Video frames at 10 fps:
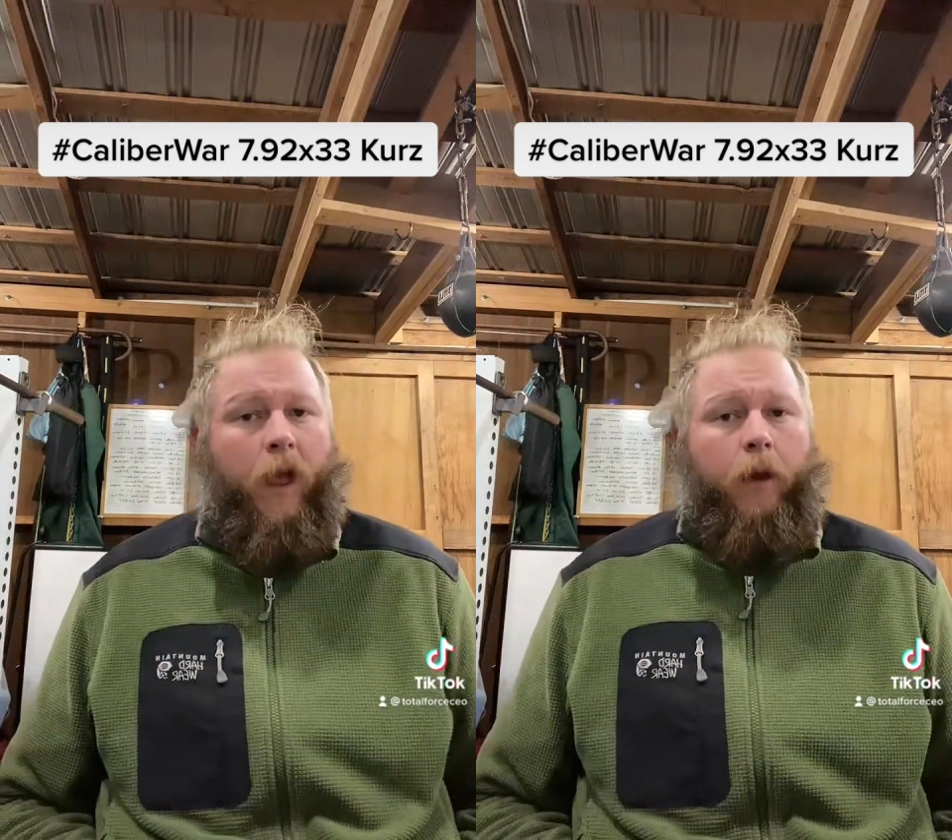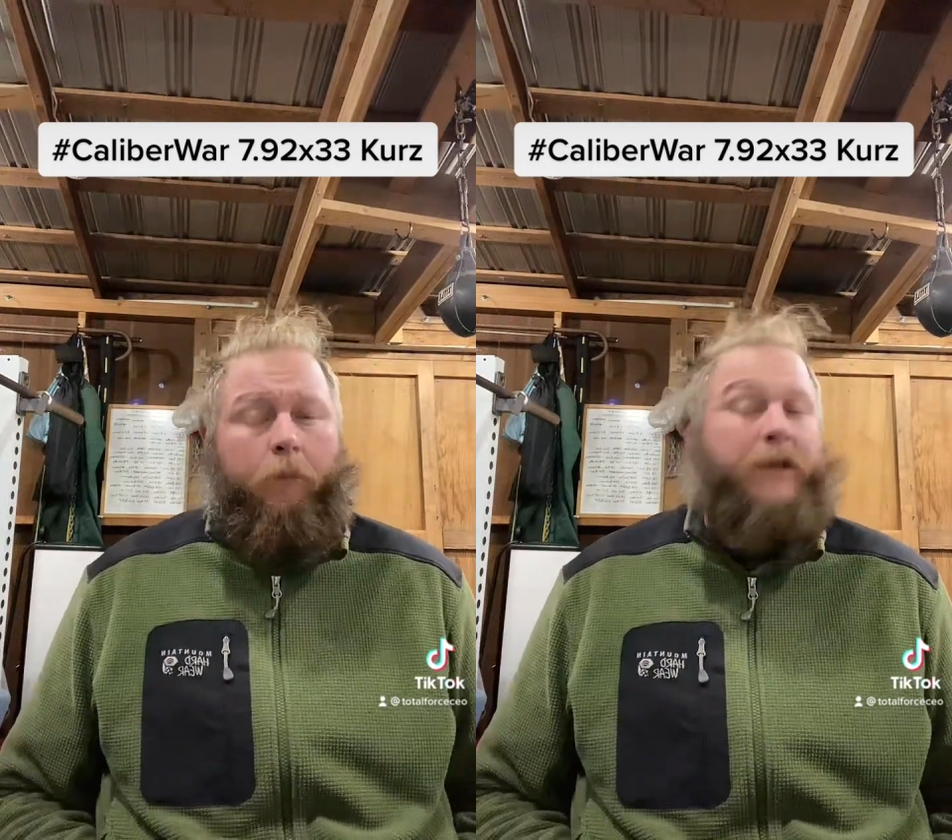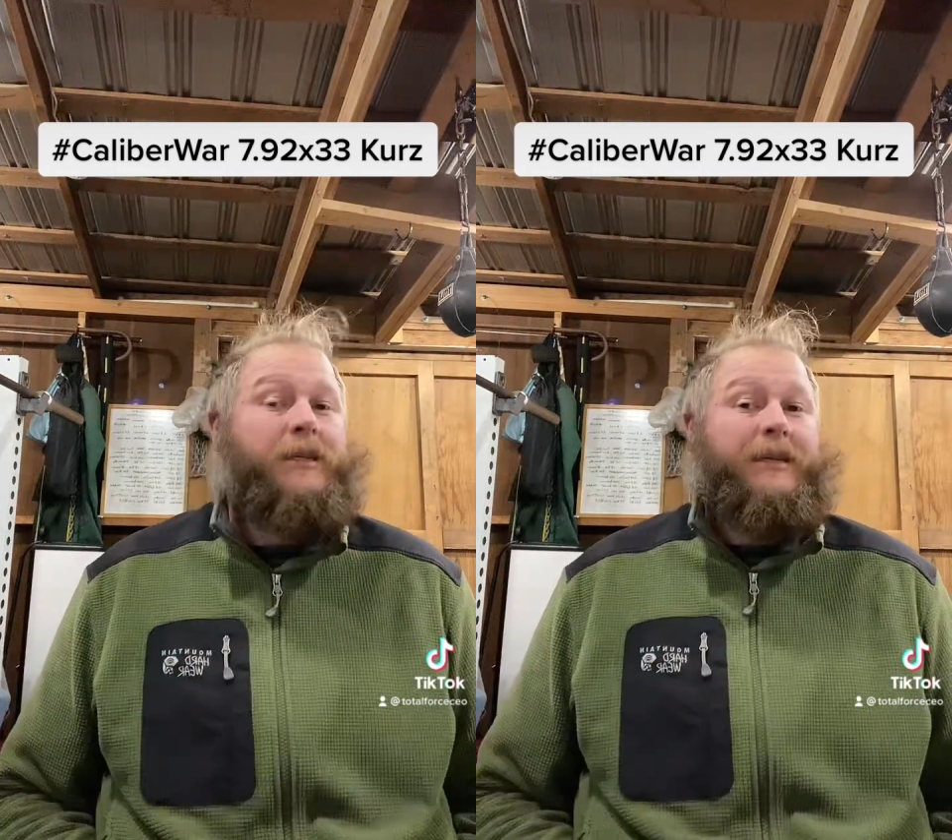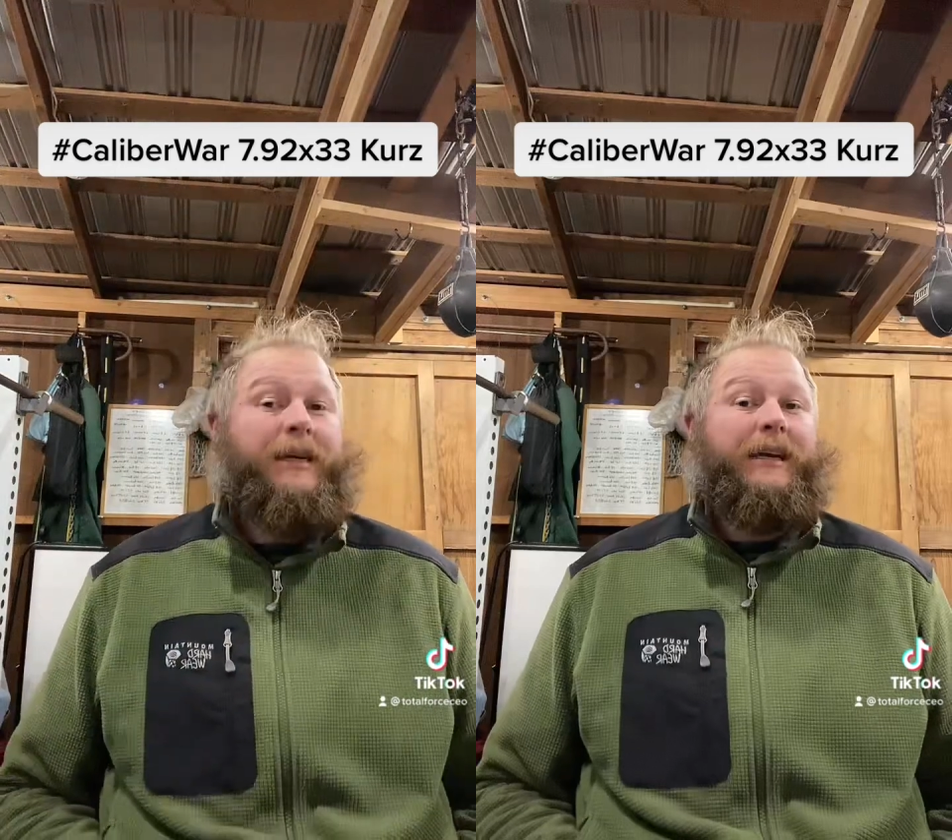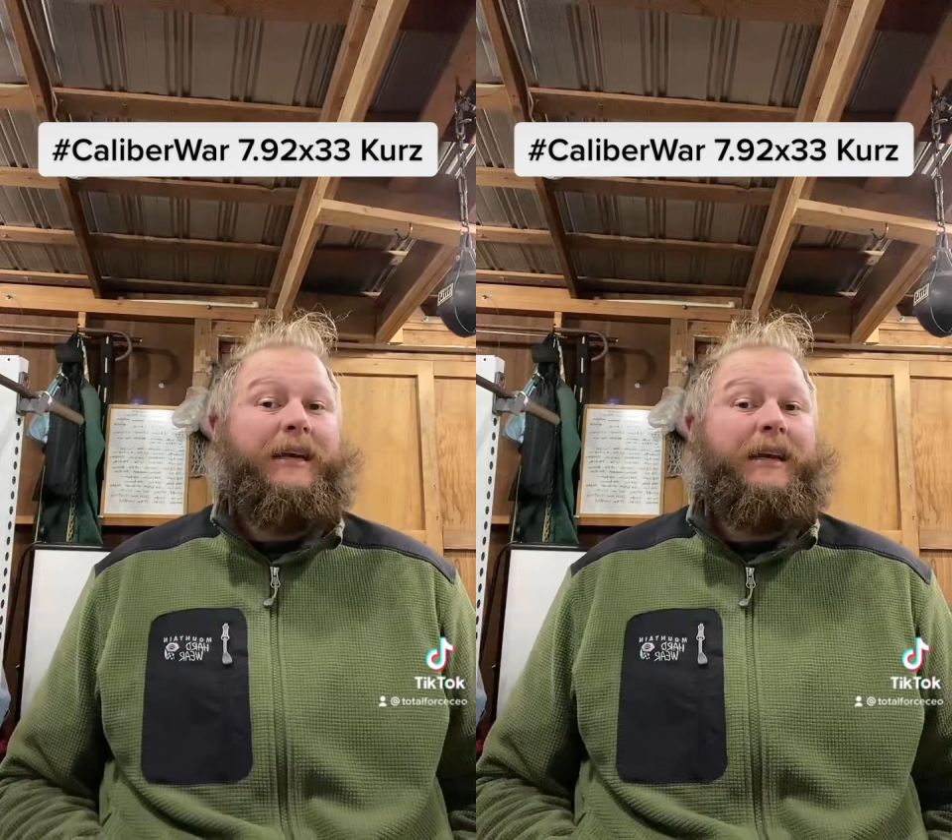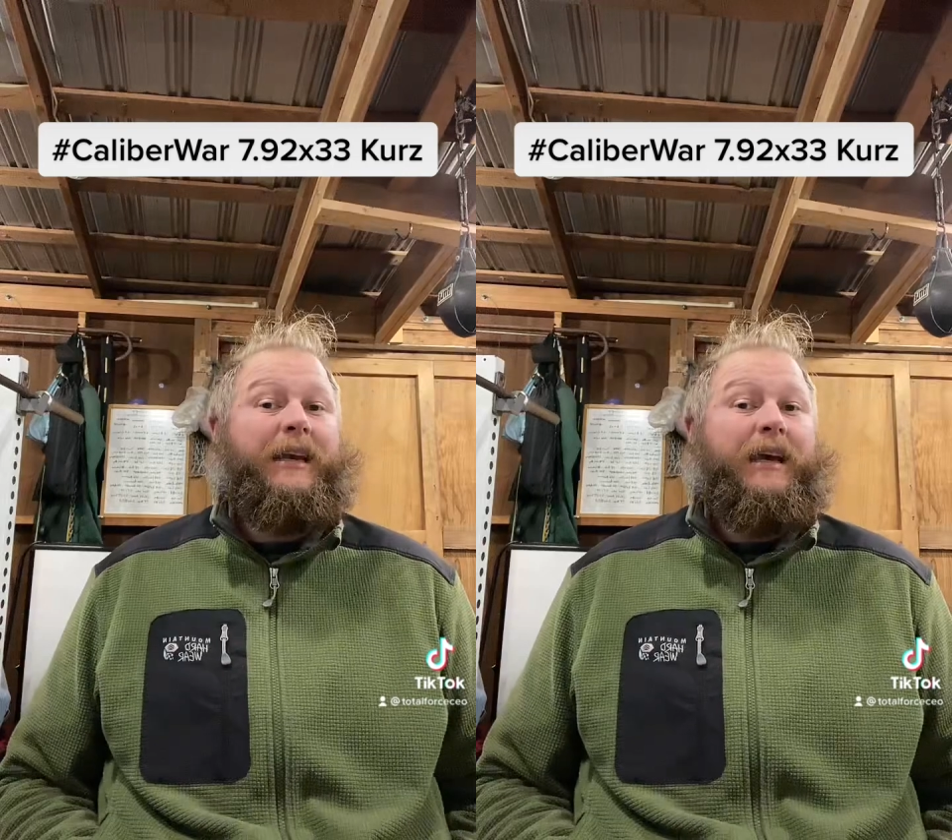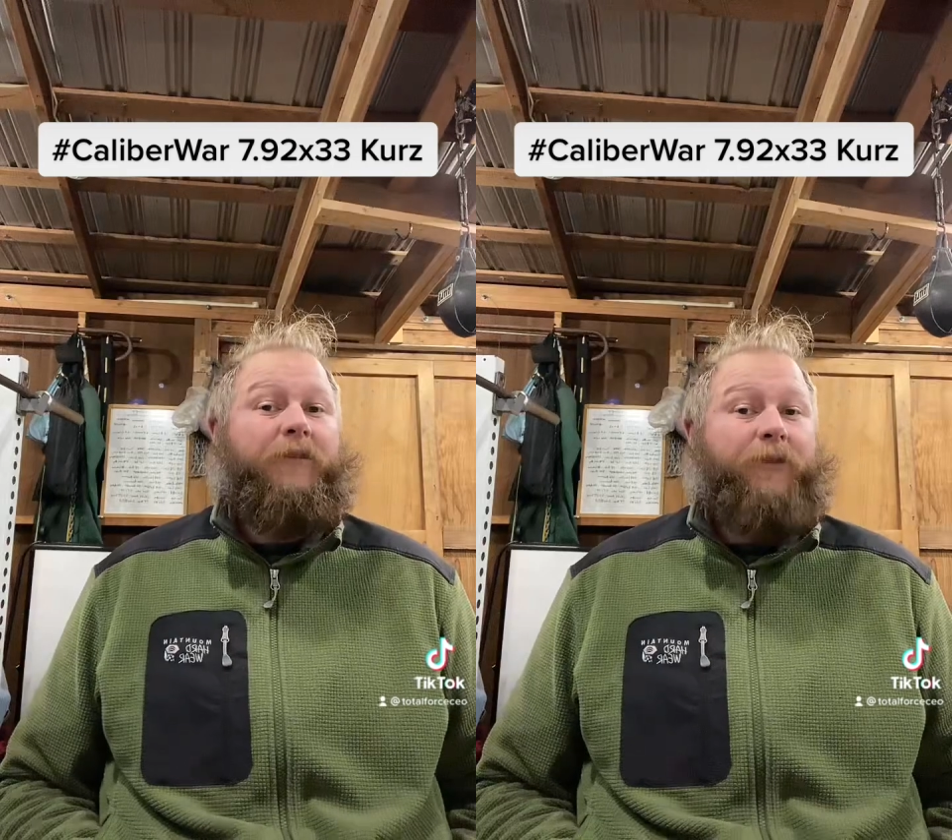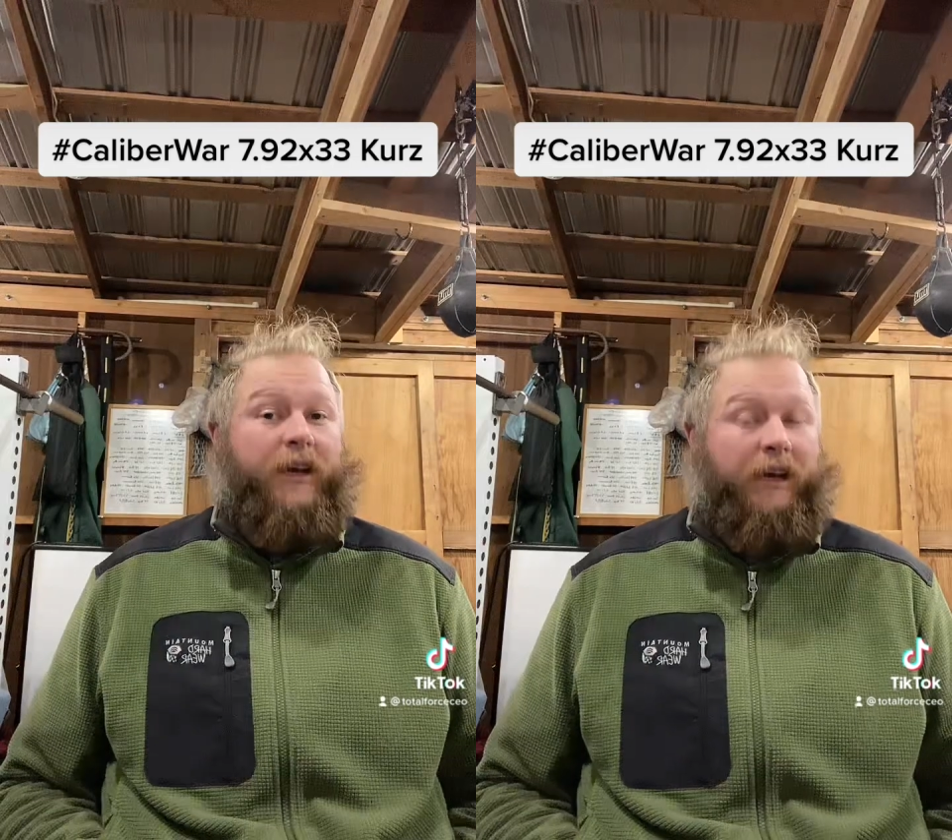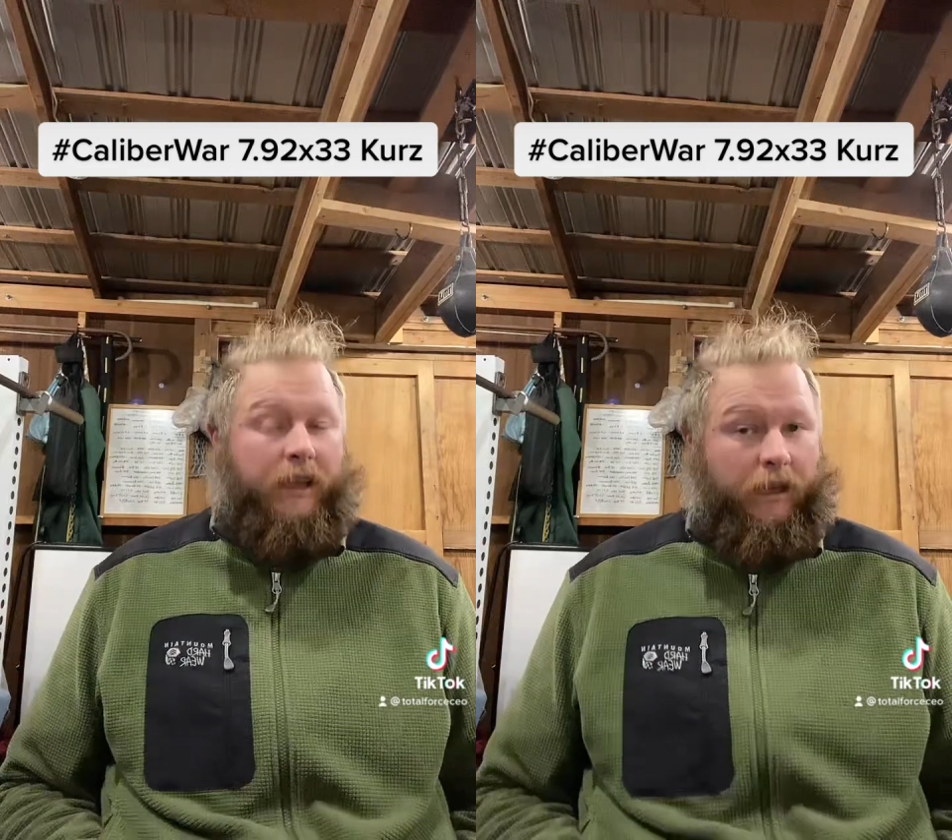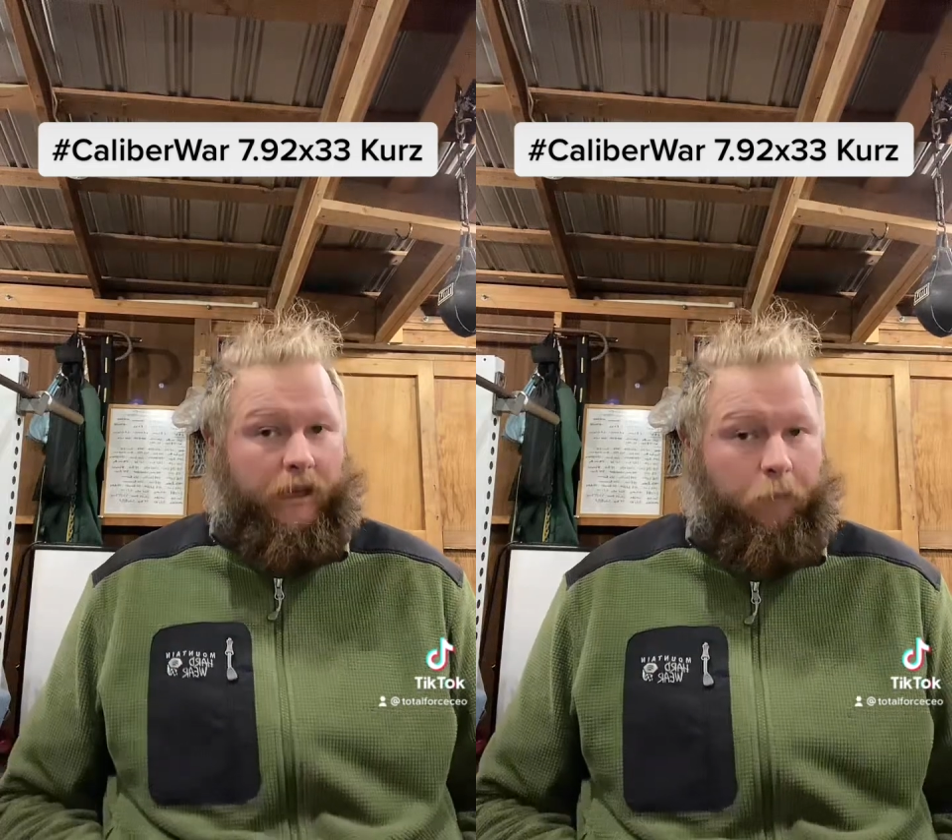but
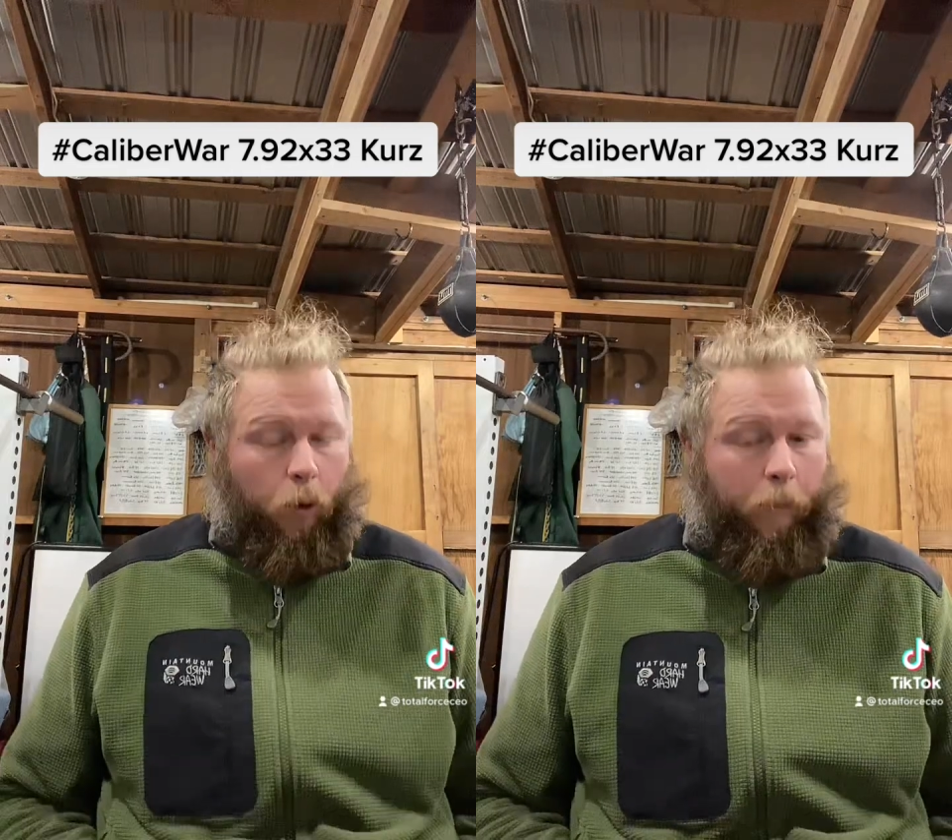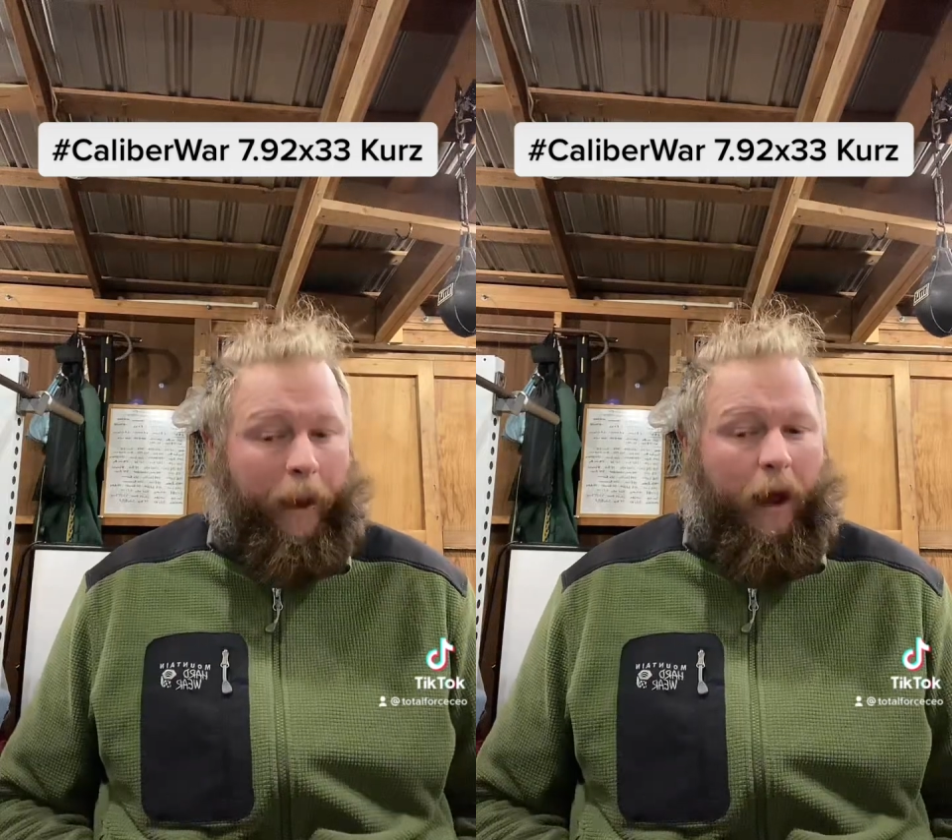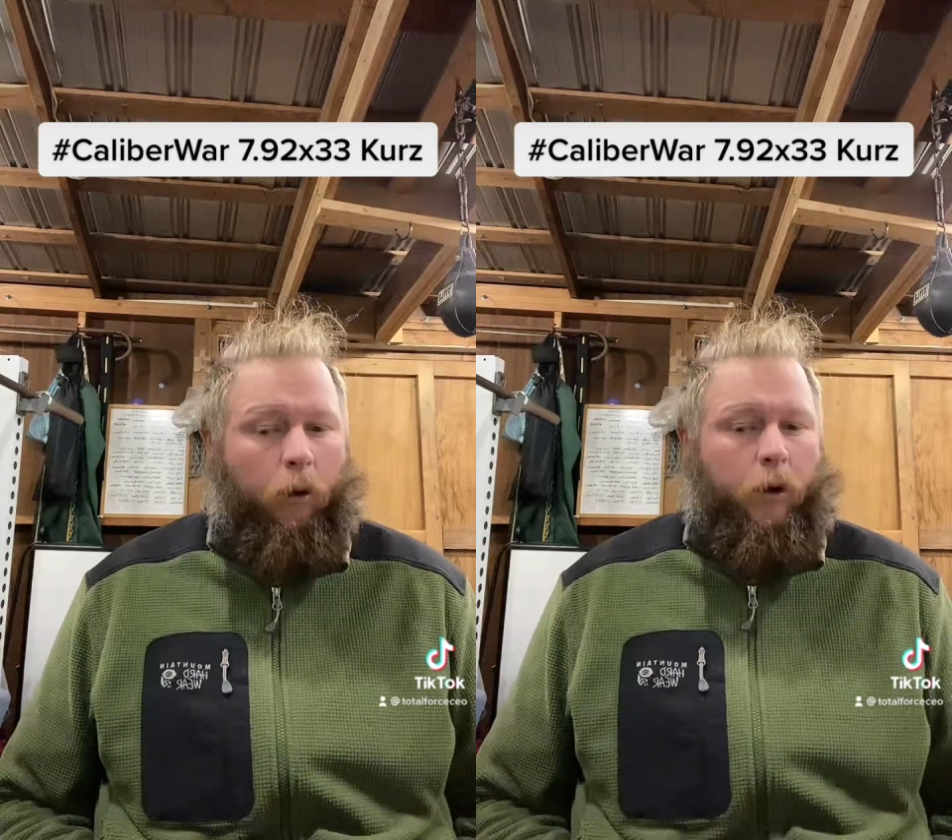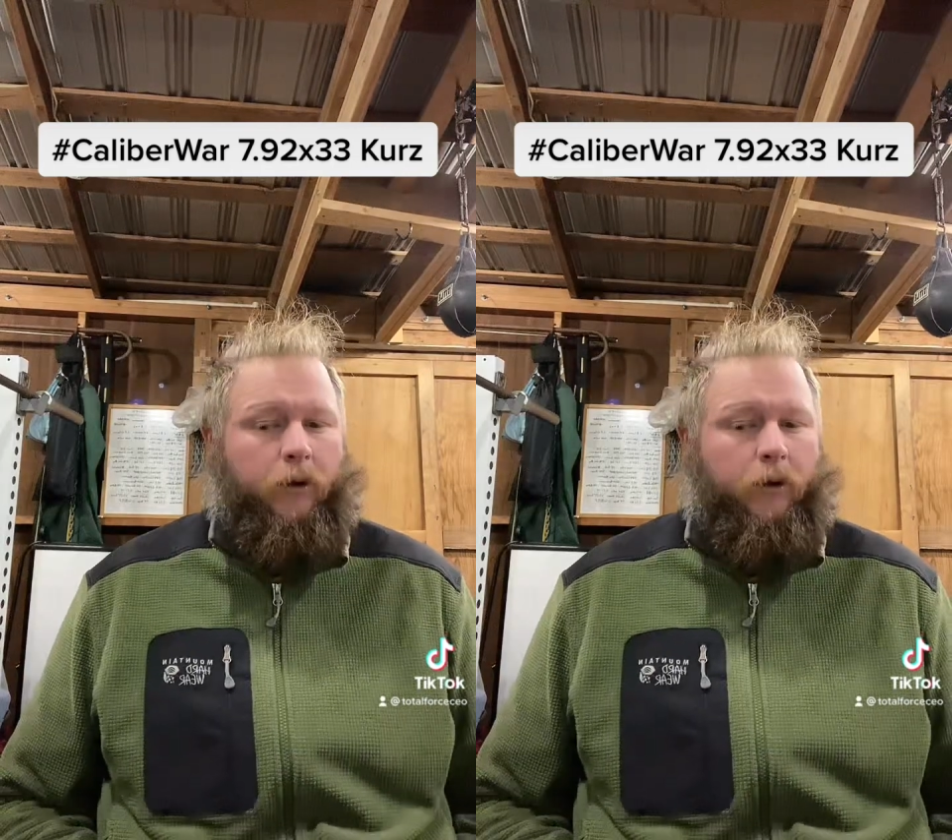significantly more power